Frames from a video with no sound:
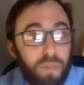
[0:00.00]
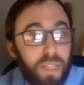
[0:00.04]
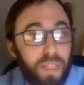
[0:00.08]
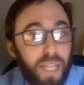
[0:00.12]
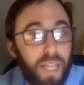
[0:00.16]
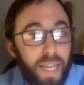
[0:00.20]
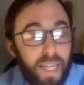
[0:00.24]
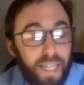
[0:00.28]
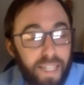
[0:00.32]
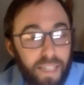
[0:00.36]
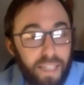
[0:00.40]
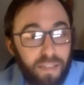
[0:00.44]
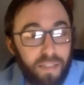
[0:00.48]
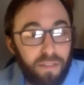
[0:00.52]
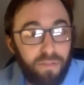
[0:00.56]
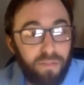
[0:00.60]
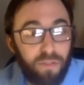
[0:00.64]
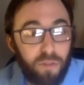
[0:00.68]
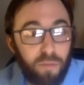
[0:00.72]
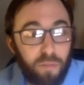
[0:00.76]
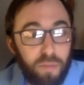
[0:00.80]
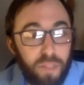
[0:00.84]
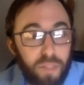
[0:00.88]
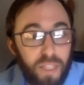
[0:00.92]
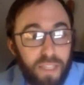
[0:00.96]
planning
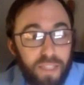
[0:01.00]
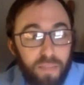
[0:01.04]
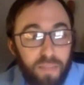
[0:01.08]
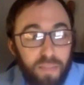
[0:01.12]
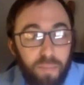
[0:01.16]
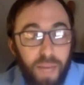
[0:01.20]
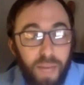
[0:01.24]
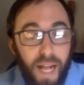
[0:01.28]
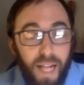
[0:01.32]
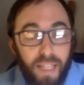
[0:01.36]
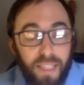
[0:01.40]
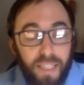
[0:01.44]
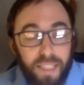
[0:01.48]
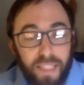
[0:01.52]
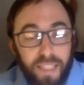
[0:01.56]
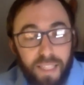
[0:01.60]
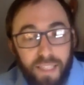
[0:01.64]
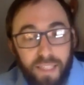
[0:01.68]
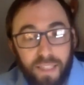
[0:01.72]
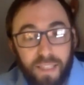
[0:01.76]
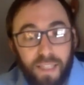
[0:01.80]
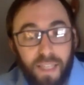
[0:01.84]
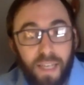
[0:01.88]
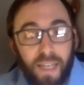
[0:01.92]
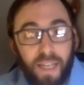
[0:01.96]
for
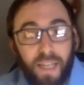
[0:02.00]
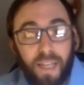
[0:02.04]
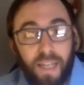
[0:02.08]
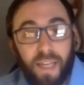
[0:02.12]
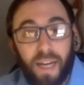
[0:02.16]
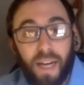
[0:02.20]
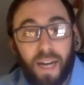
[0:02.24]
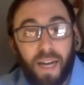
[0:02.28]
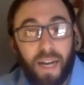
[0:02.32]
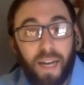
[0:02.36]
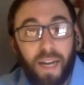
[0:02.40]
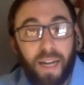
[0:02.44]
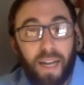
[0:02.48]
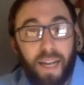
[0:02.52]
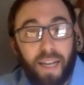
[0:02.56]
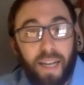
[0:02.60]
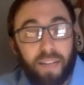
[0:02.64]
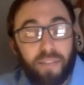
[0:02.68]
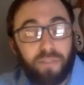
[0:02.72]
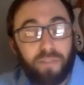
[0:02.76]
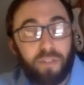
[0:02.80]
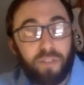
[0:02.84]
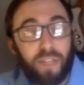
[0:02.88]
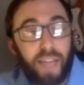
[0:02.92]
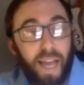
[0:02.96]
municipalities
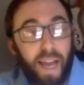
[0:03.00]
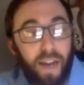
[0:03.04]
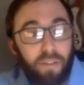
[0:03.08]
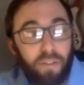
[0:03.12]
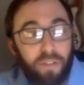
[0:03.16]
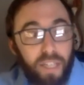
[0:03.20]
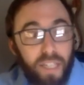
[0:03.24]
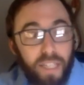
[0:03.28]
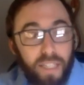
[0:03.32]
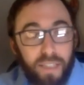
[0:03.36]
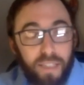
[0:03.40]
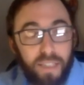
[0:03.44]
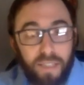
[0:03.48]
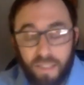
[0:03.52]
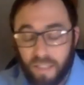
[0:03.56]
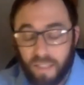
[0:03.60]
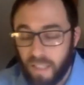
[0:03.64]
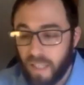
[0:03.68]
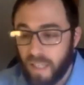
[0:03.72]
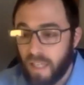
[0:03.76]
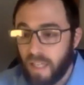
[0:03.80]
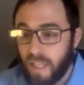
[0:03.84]
and for counties.